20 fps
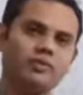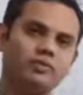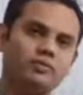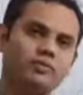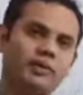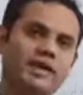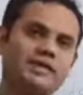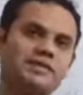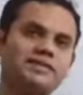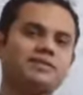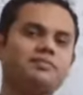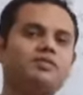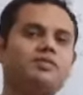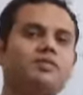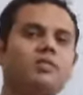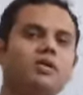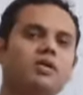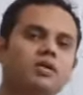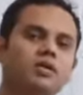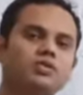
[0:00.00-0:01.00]

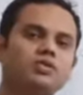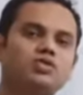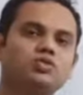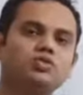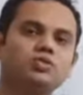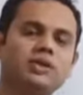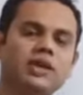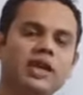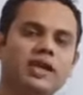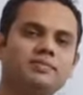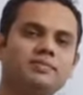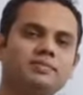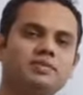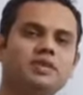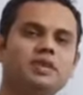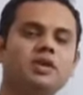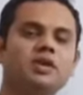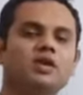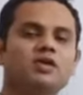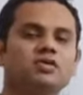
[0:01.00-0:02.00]
maximum occurs 2
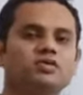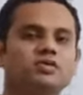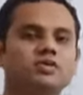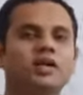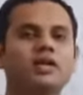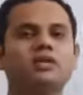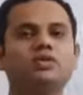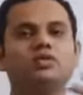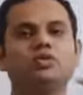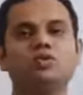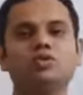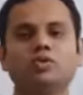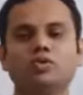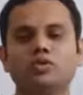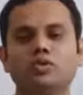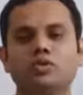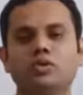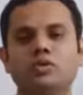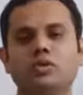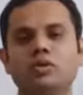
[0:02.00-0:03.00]
times, so that
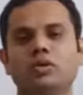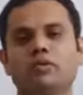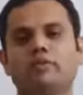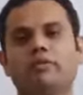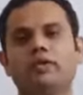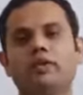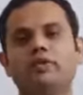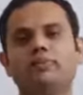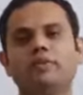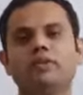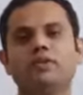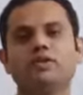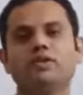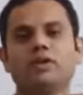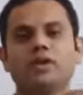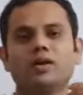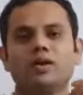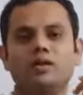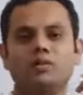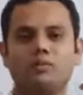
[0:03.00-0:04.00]
2 will be
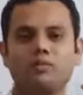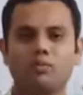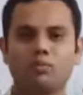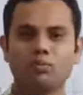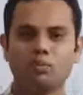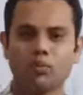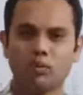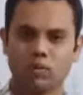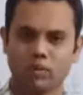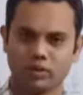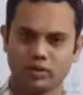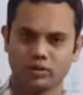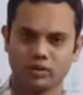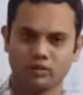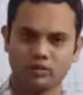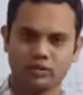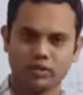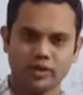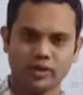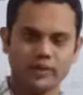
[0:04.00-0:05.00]
your mode.
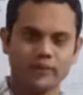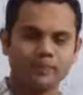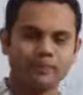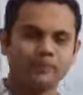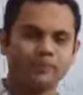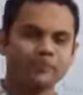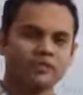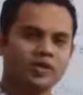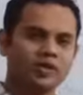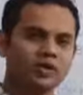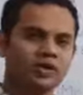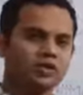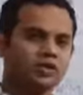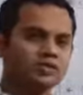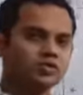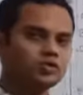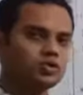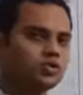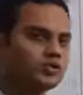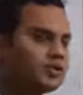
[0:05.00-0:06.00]
Okay,
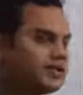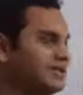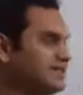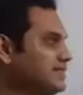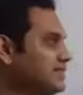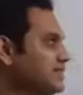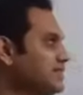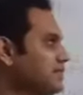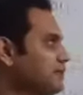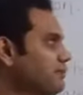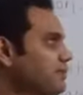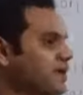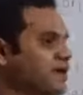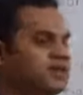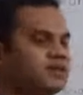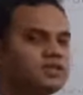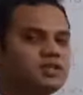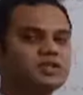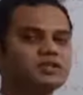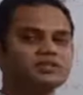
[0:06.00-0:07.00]
so these
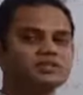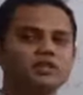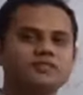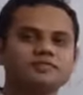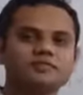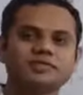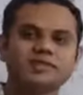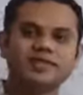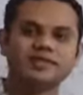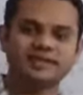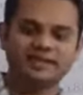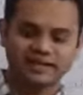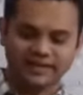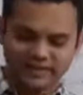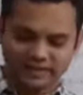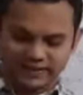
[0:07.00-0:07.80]
measures of central